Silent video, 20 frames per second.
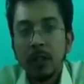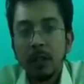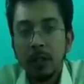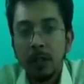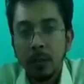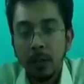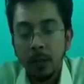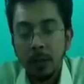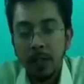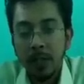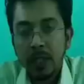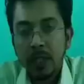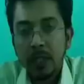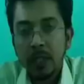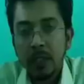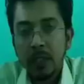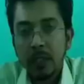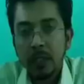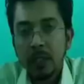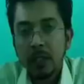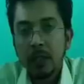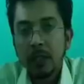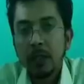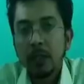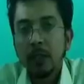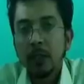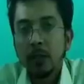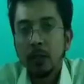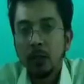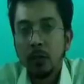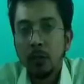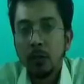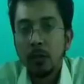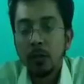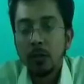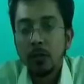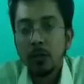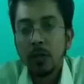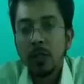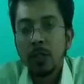Remember that those
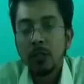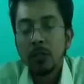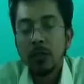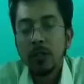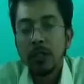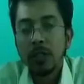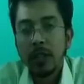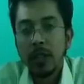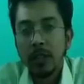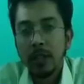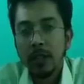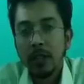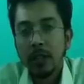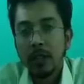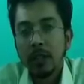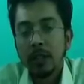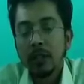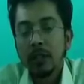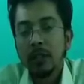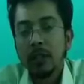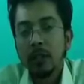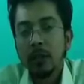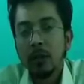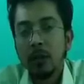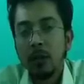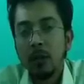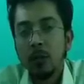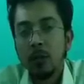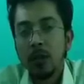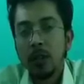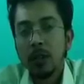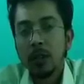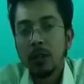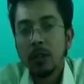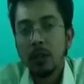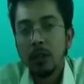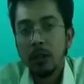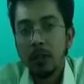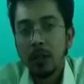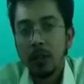students will send their
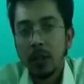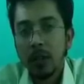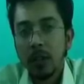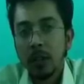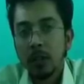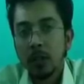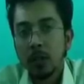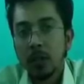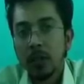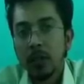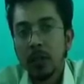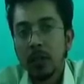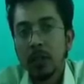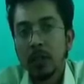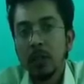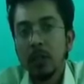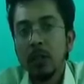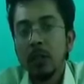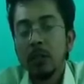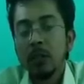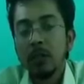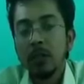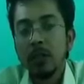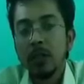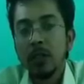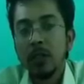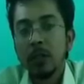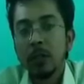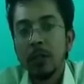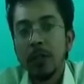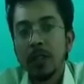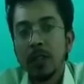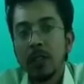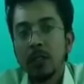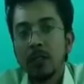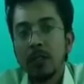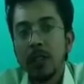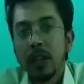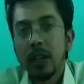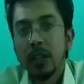homework or classwork to the
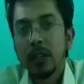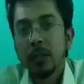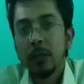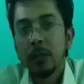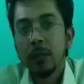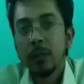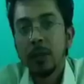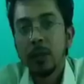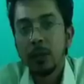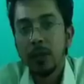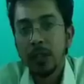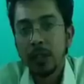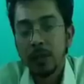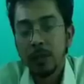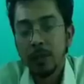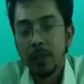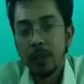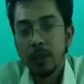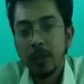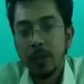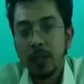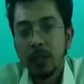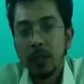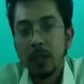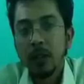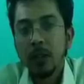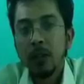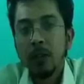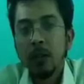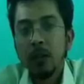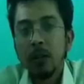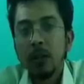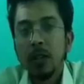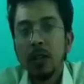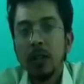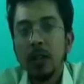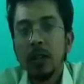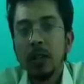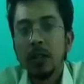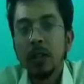respective faculty member WhatsApp number.
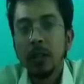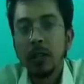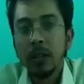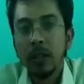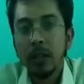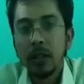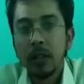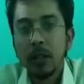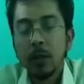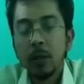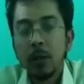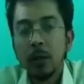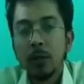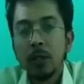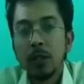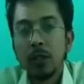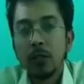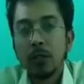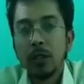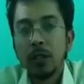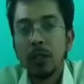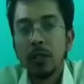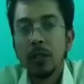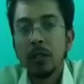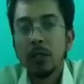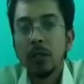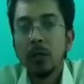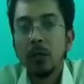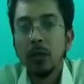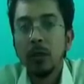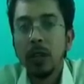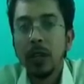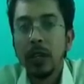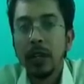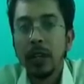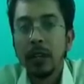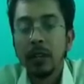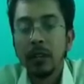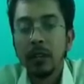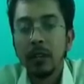Only that number of students will
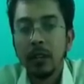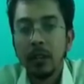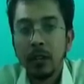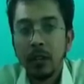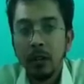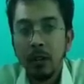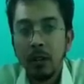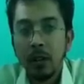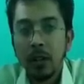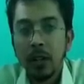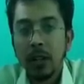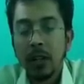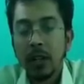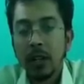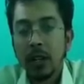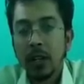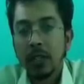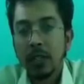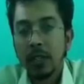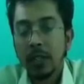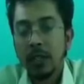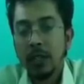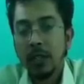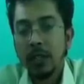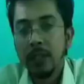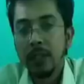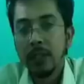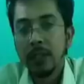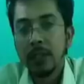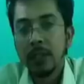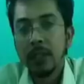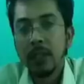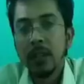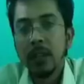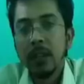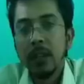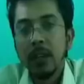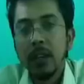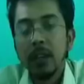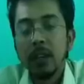get online class attendance.
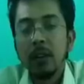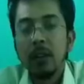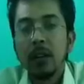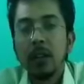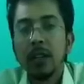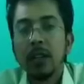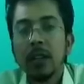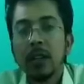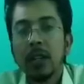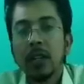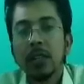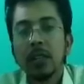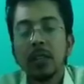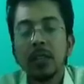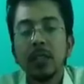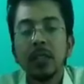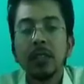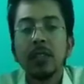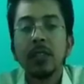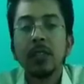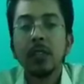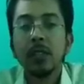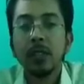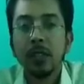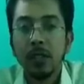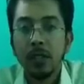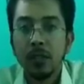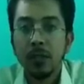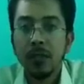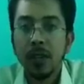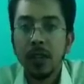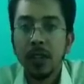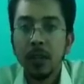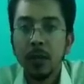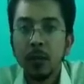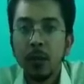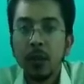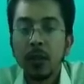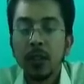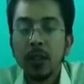And online class attendance is very
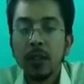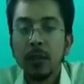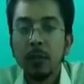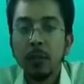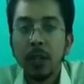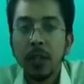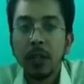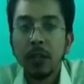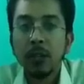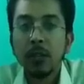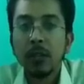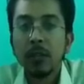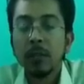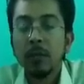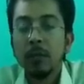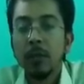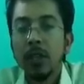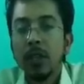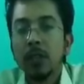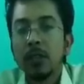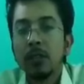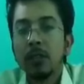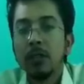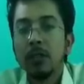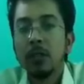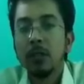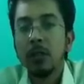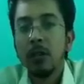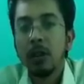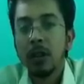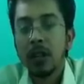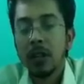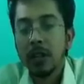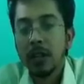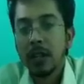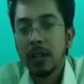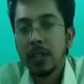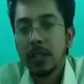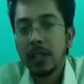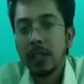important, because based on your
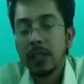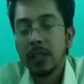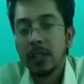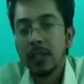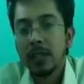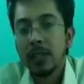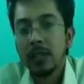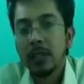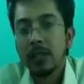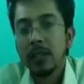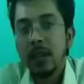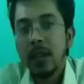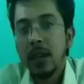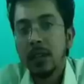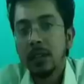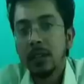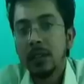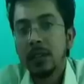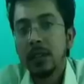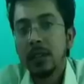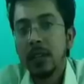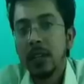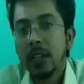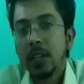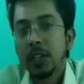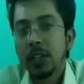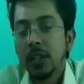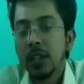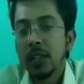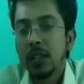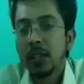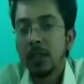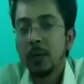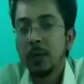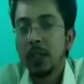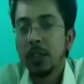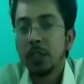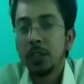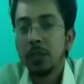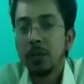online class attendance and selection
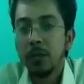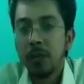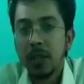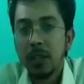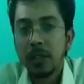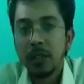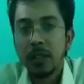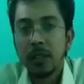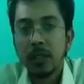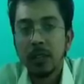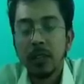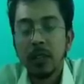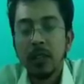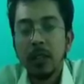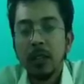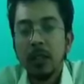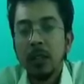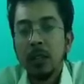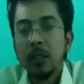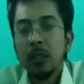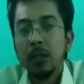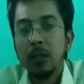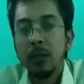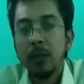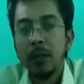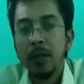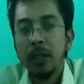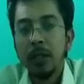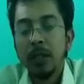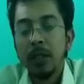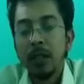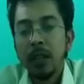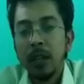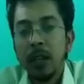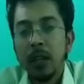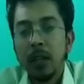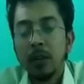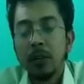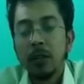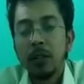examination marks, you will be
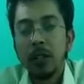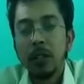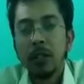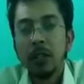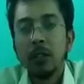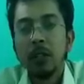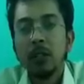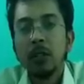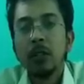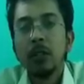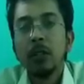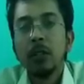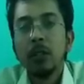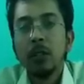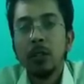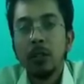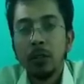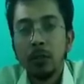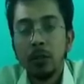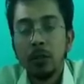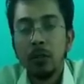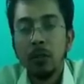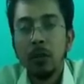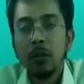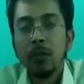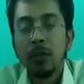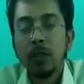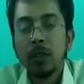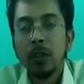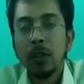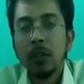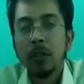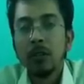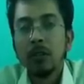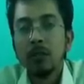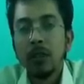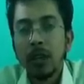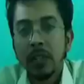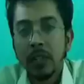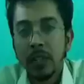allowed it to go for the
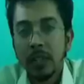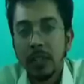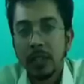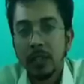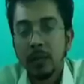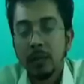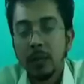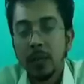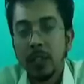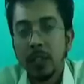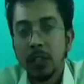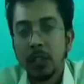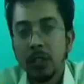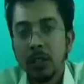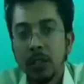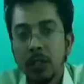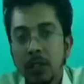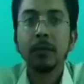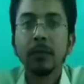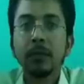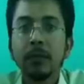final examination.